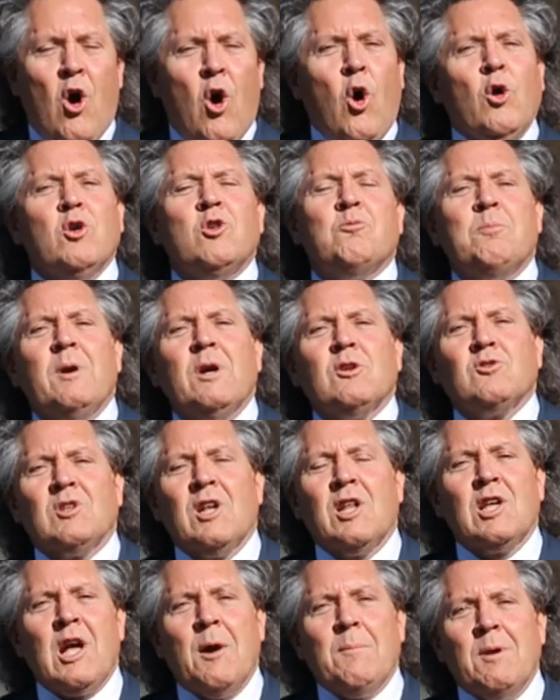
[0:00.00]
Holy Spirit's
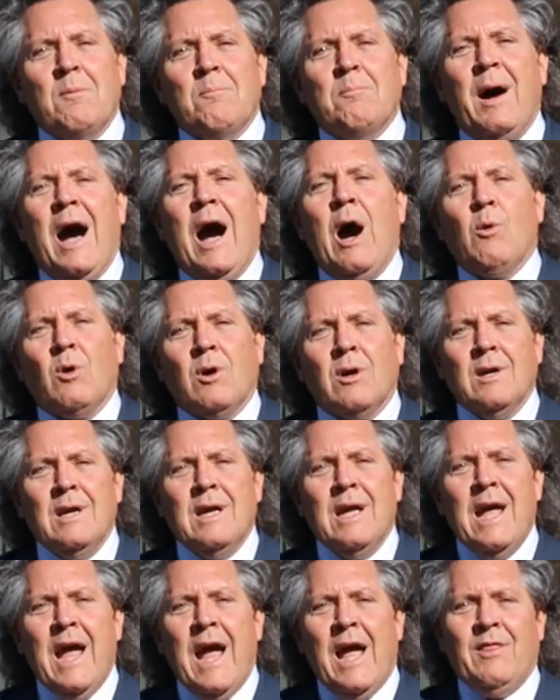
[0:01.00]
going to come in power,
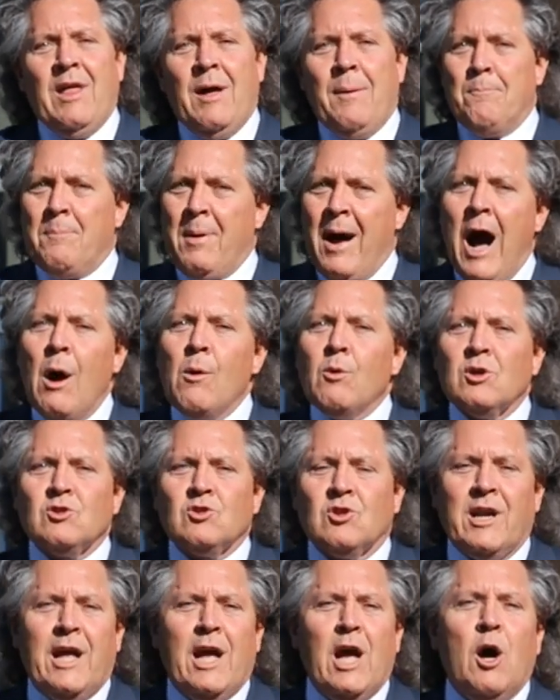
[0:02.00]
and that power is
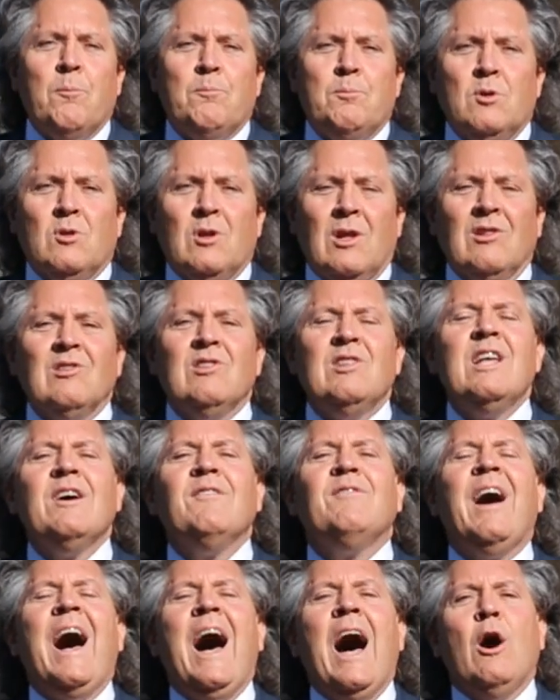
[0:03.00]
going to help you to
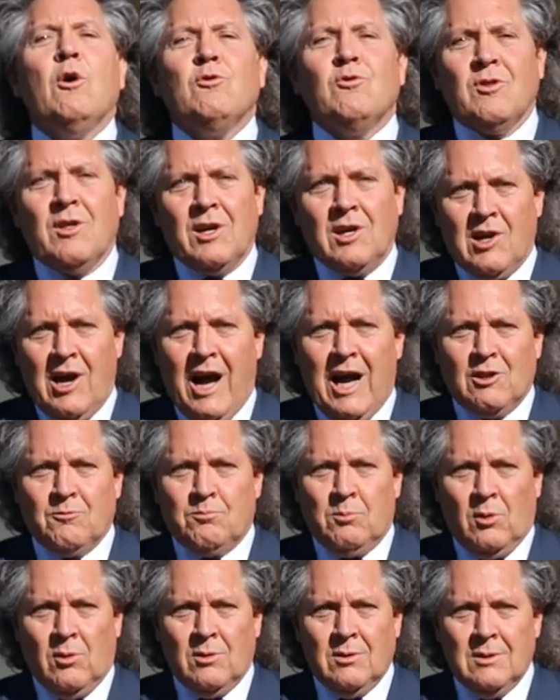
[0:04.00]
live out the
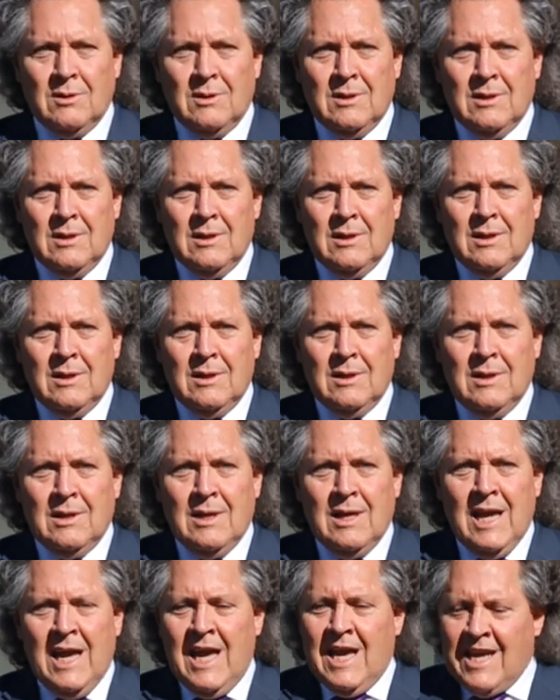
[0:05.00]
gospel.
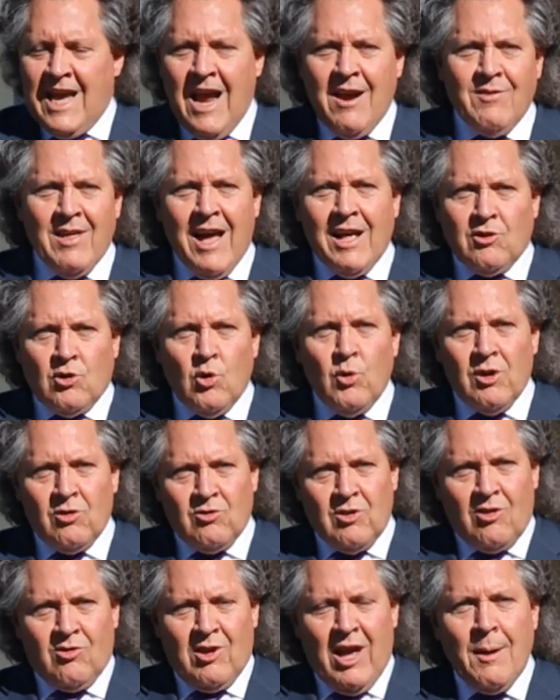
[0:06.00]
He gave that to his
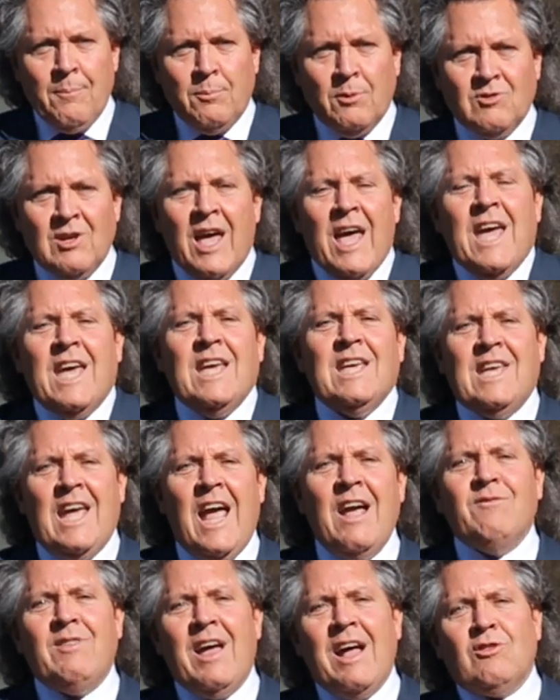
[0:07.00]
disciples. He
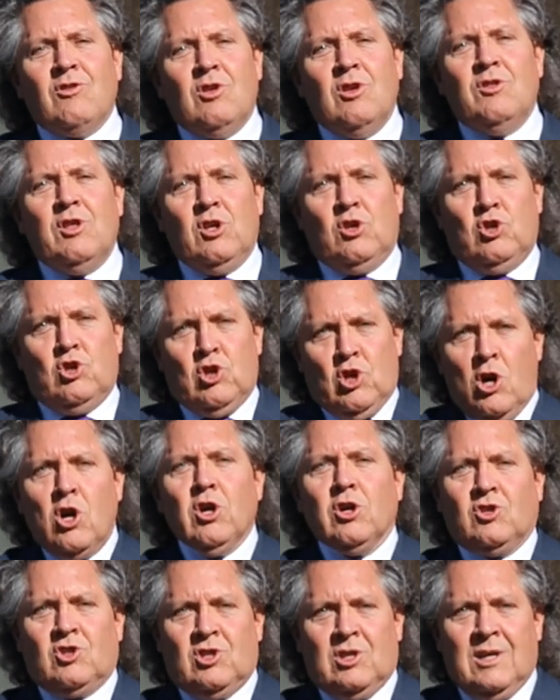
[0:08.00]
gave that to the
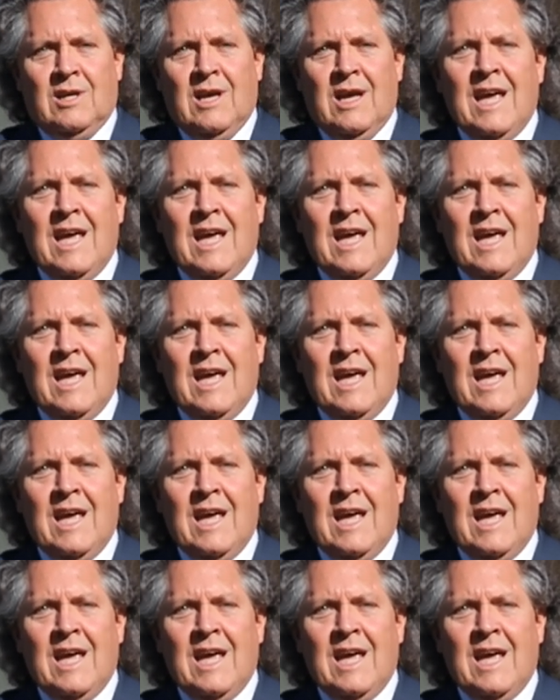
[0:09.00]
church.